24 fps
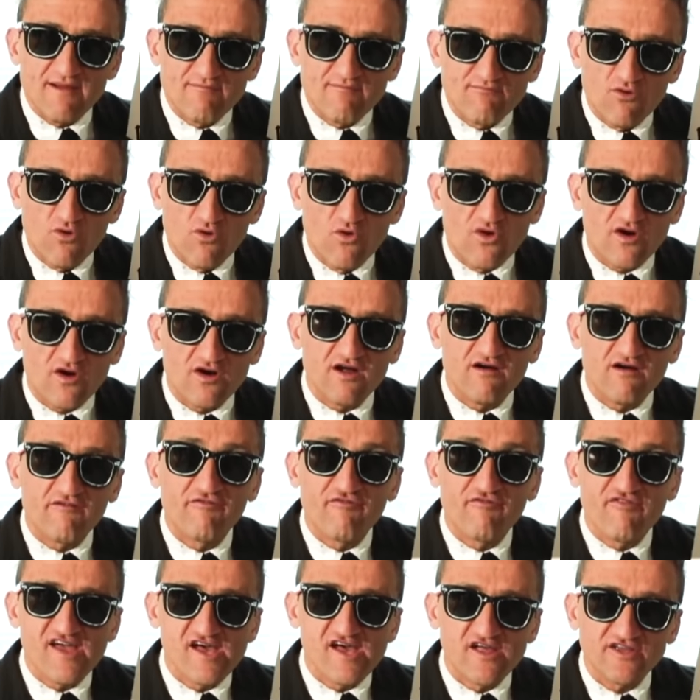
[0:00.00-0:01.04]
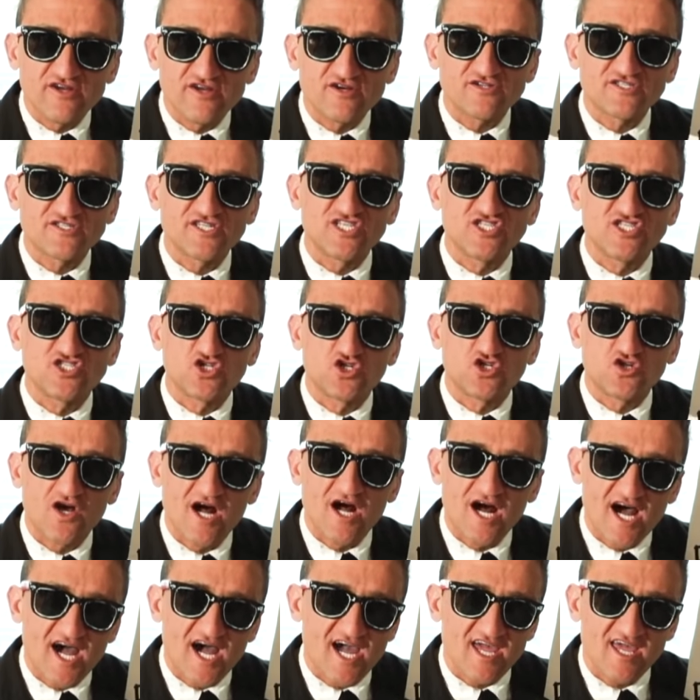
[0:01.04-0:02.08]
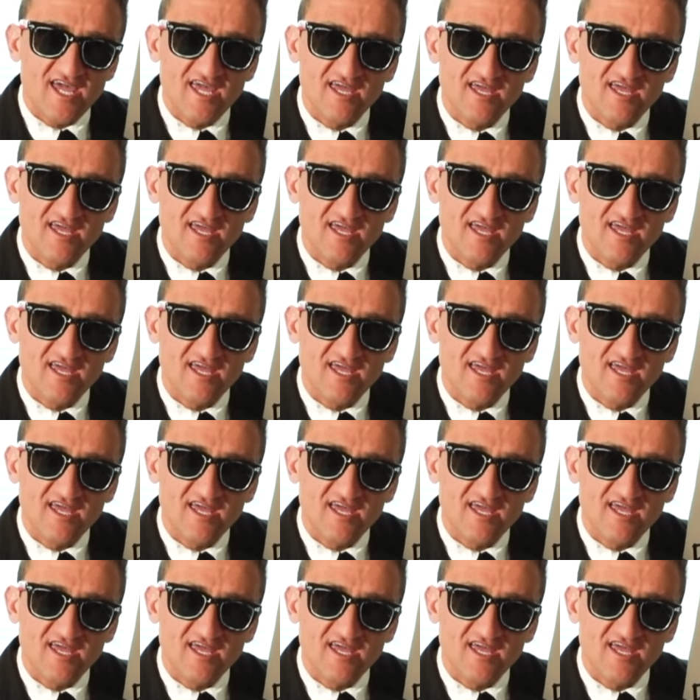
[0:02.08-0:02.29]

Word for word: a whole new level of fuel on the fire.